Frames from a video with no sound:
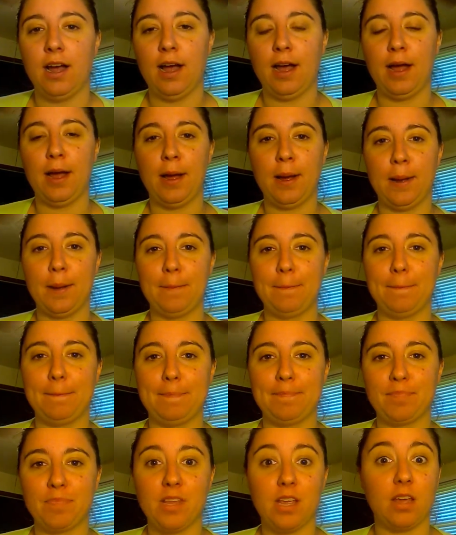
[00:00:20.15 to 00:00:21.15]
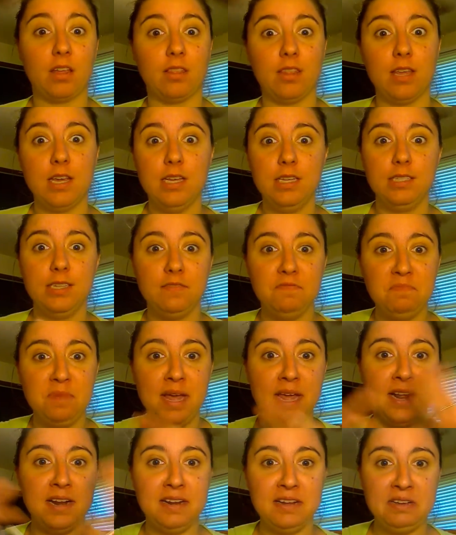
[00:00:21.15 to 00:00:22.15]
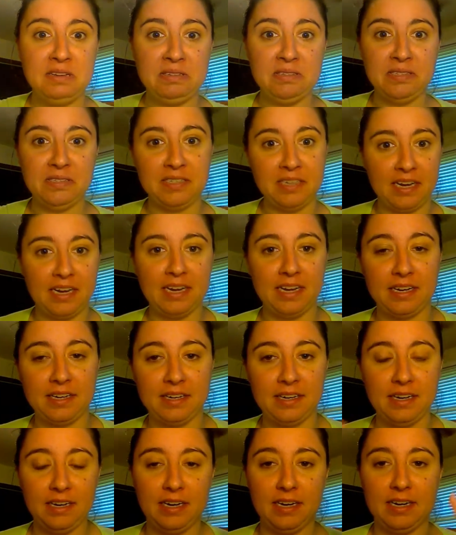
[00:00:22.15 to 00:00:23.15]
Things have been insane.